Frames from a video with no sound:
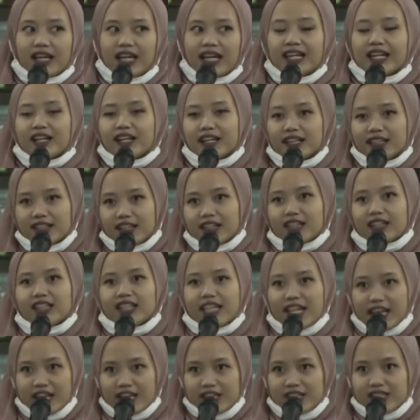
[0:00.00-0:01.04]
in an
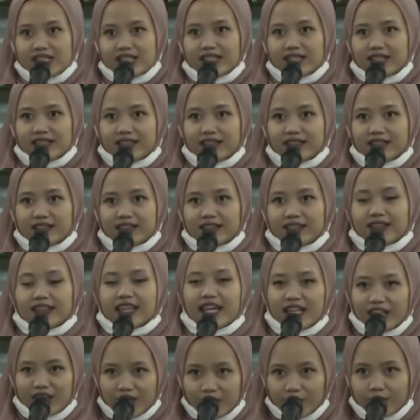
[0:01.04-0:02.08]
early age?
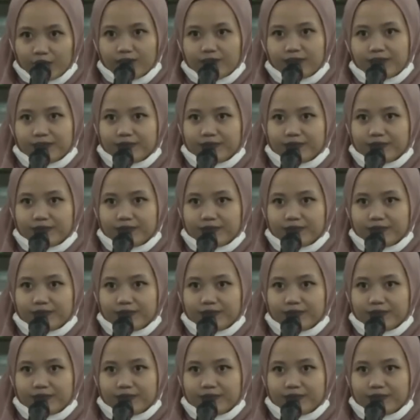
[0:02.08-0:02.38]
Thank you.